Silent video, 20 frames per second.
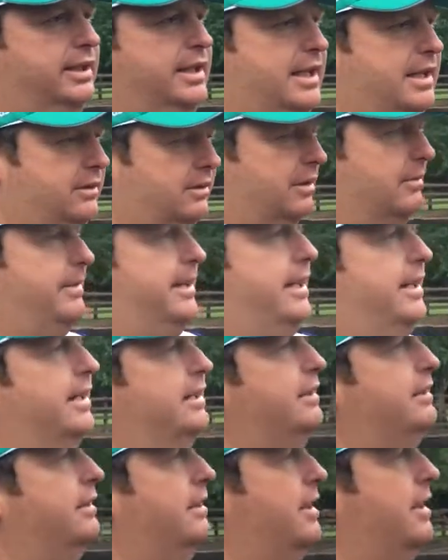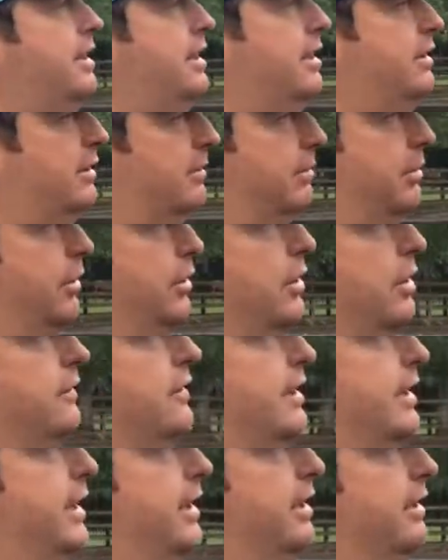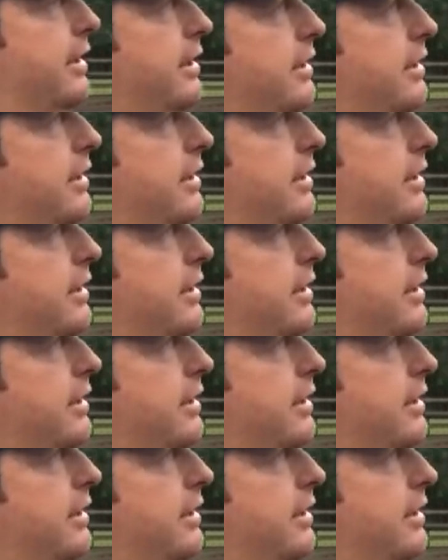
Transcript: colour about her, beautiful head on